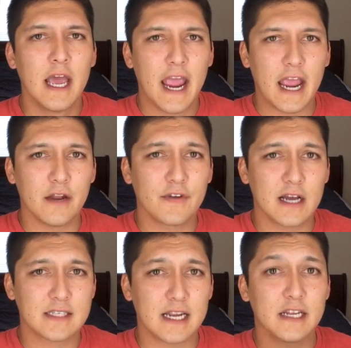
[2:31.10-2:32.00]
And if you
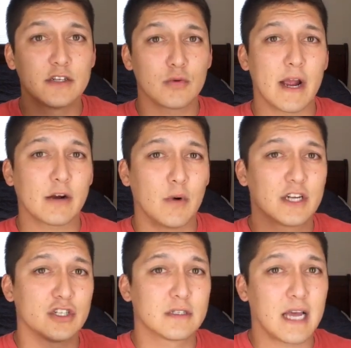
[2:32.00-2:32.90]
guys had any direct
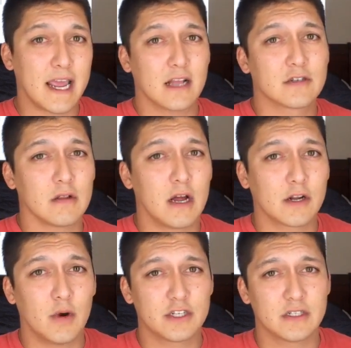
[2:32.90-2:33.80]
questions, I answer a lot of
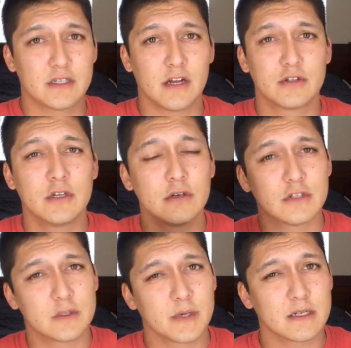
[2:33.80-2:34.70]
questions there too,
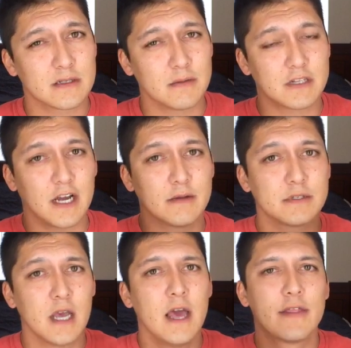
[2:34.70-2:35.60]
just because
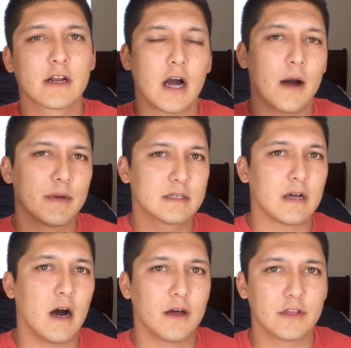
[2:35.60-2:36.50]
sometimes the comments
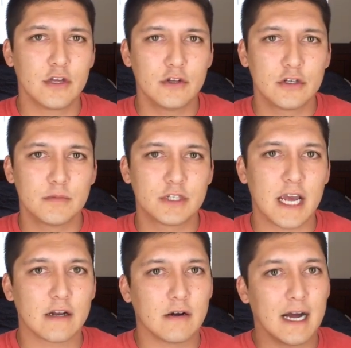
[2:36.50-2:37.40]
on the YouTube
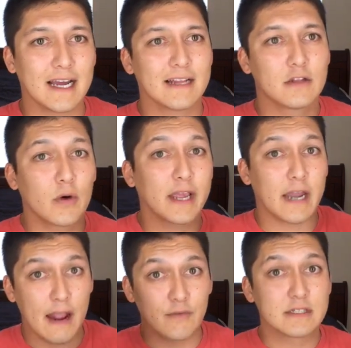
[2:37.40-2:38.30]
channel, I don't
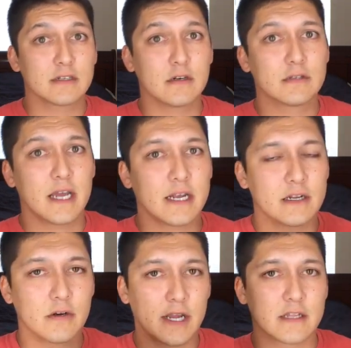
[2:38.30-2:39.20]
get every single day, and I
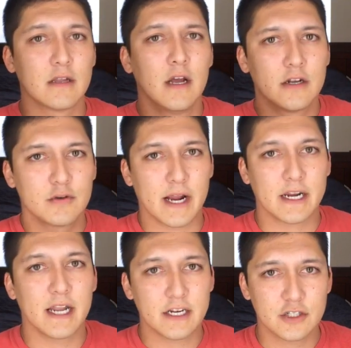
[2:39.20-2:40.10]
don't get direct
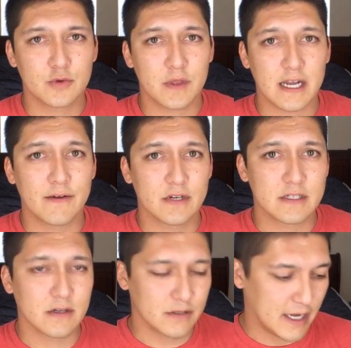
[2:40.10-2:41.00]
connections with that every
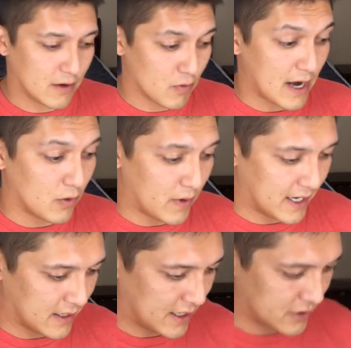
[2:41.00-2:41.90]
single day and right away
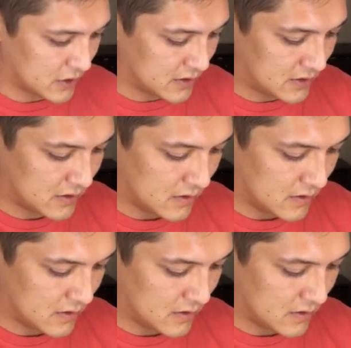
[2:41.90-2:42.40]
connections.